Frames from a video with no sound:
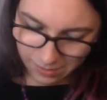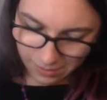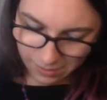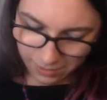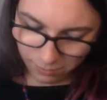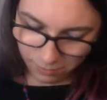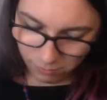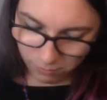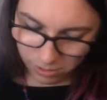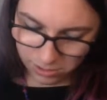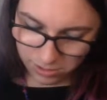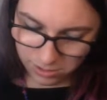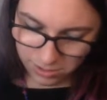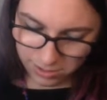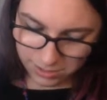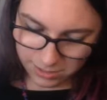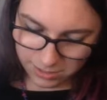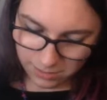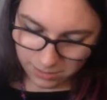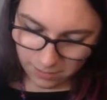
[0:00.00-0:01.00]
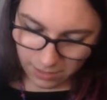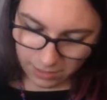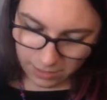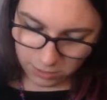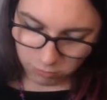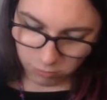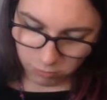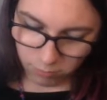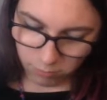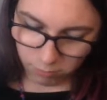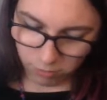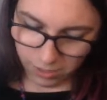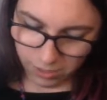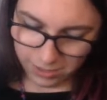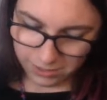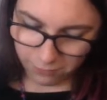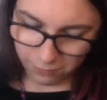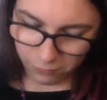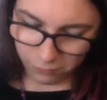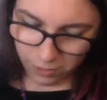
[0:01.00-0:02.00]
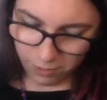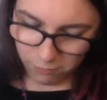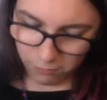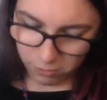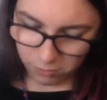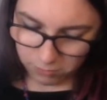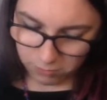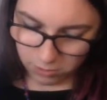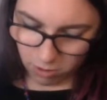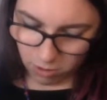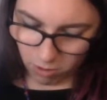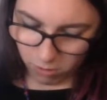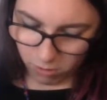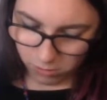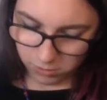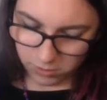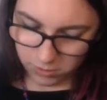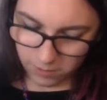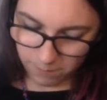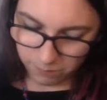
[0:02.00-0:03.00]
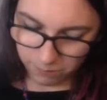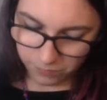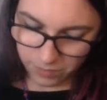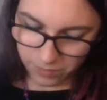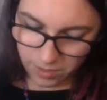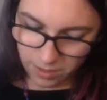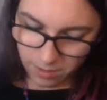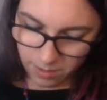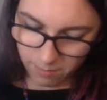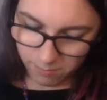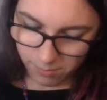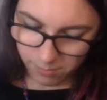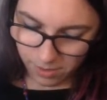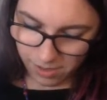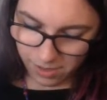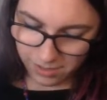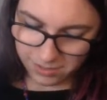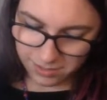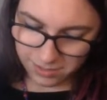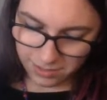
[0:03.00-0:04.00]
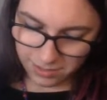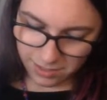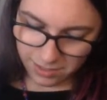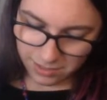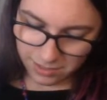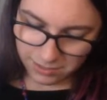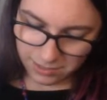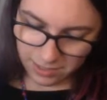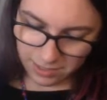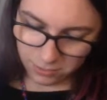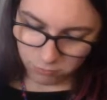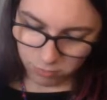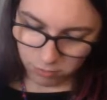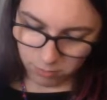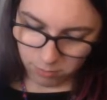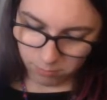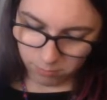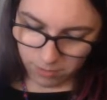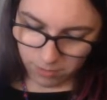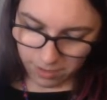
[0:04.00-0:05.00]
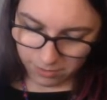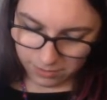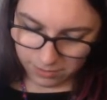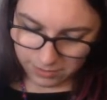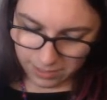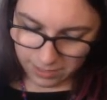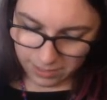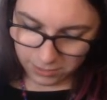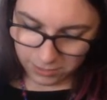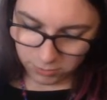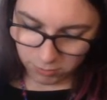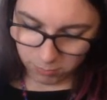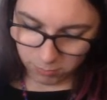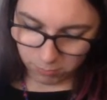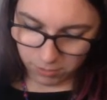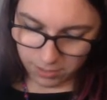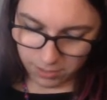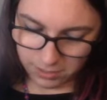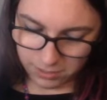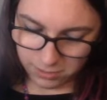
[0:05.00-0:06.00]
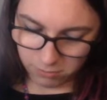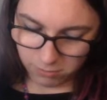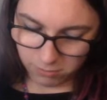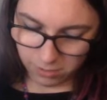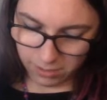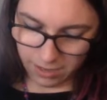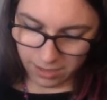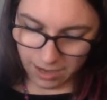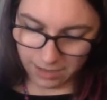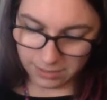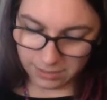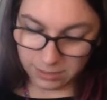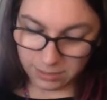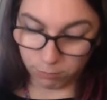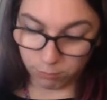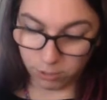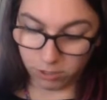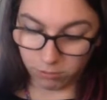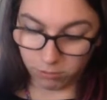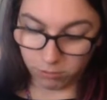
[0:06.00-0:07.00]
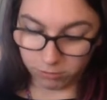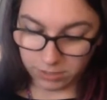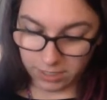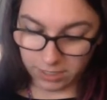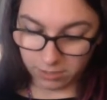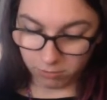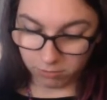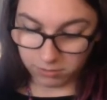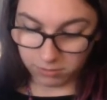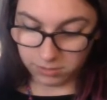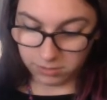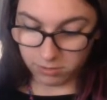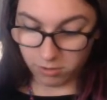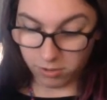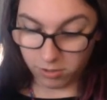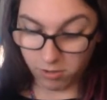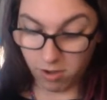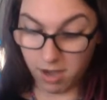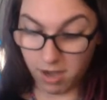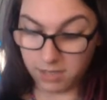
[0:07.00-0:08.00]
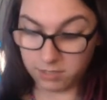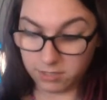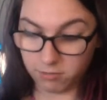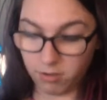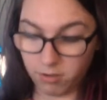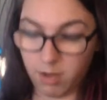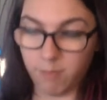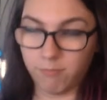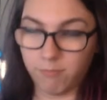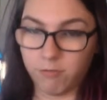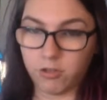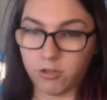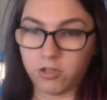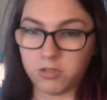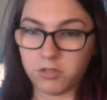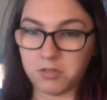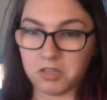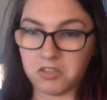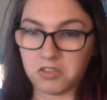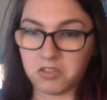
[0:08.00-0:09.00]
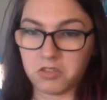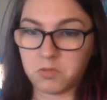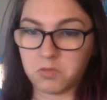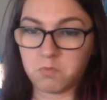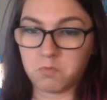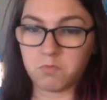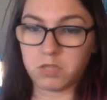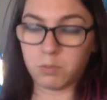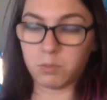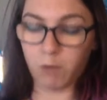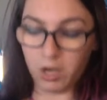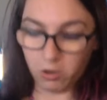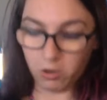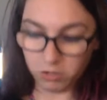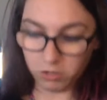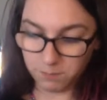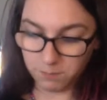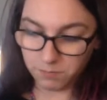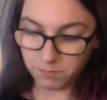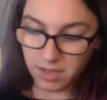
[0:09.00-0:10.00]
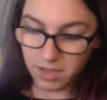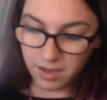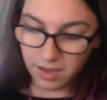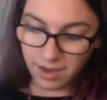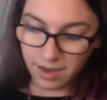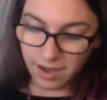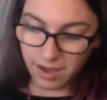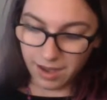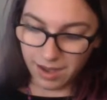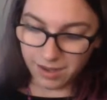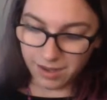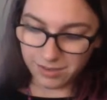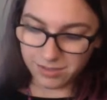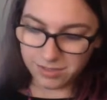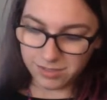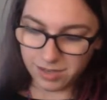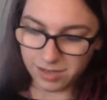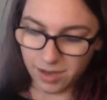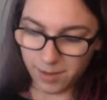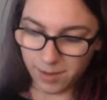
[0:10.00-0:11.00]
he went to this ice cream place. I forget what it was called. But in this ice cream, at this ice cream place, you could get sprinkled dinkles on your ice cream, which is like just sprinkles. And